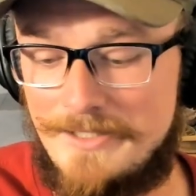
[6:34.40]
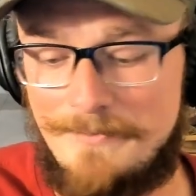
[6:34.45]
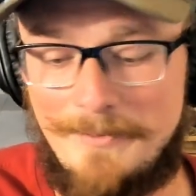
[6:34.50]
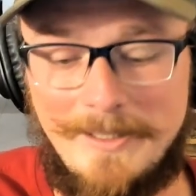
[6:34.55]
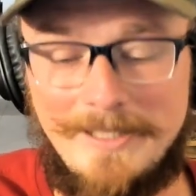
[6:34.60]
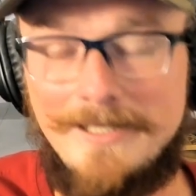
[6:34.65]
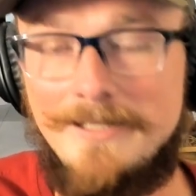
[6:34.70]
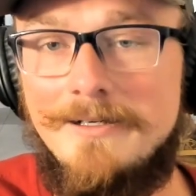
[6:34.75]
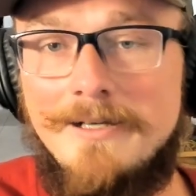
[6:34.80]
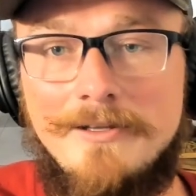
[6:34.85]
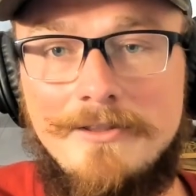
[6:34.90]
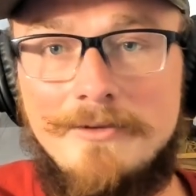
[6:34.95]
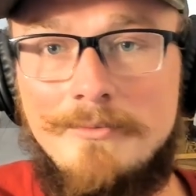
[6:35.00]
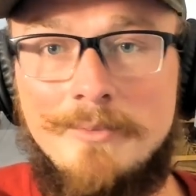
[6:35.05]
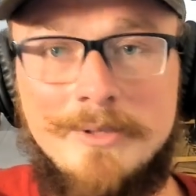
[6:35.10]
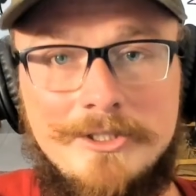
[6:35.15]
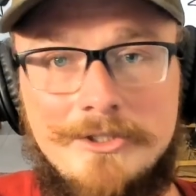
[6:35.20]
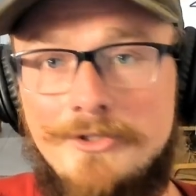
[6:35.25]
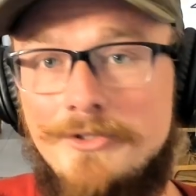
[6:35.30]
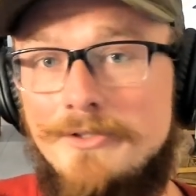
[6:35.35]
speaking
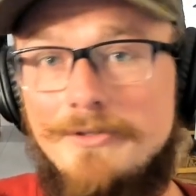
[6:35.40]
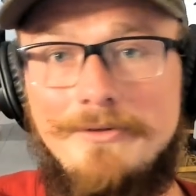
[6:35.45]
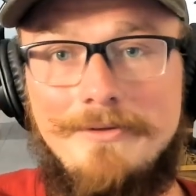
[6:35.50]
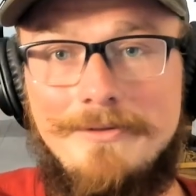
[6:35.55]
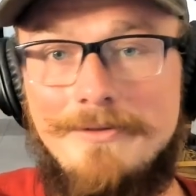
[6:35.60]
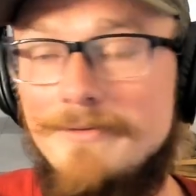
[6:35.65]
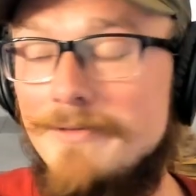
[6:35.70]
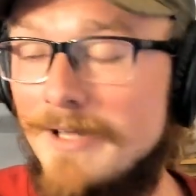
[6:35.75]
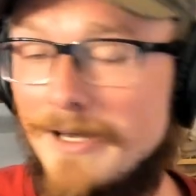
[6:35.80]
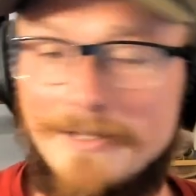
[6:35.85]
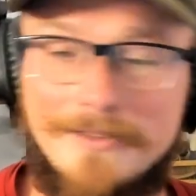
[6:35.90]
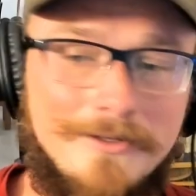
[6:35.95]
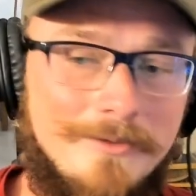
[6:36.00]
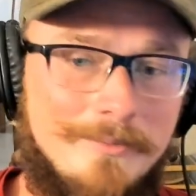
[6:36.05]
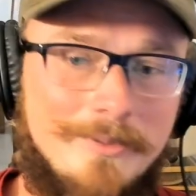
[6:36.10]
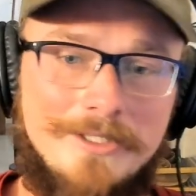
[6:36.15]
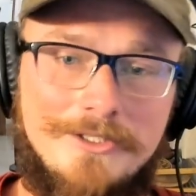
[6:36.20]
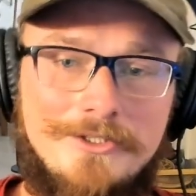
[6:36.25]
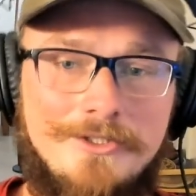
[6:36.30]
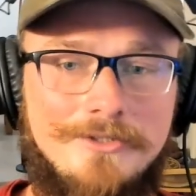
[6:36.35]
nothing but truth.
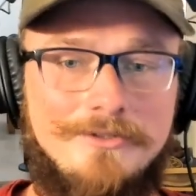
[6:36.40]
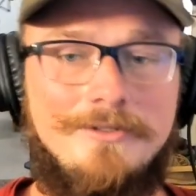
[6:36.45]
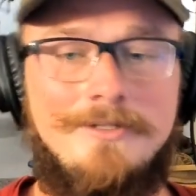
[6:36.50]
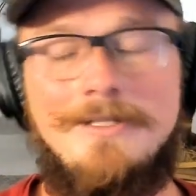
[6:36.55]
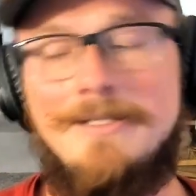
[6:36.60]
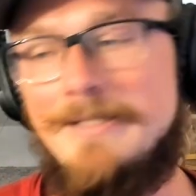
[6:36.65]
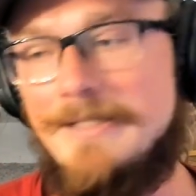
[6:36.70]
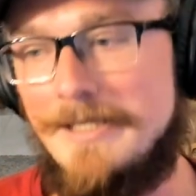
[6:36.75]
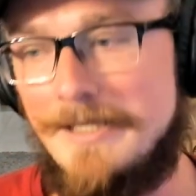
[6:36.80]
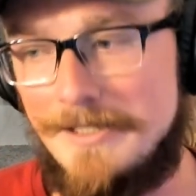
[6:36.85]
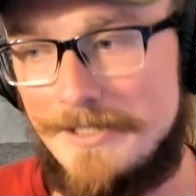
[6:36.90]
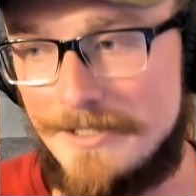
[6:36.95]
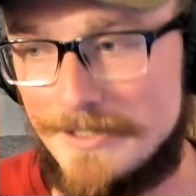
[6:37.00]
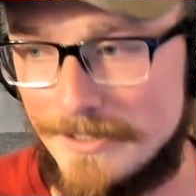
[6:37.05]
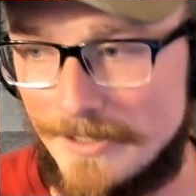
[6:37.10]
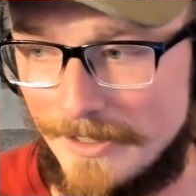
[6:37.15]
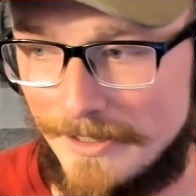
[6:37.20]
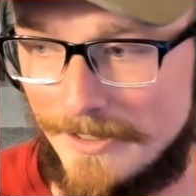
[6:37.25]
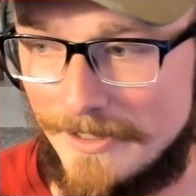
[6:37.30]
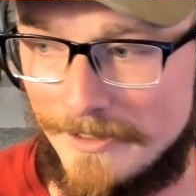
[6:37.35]
Nothing but truth in this.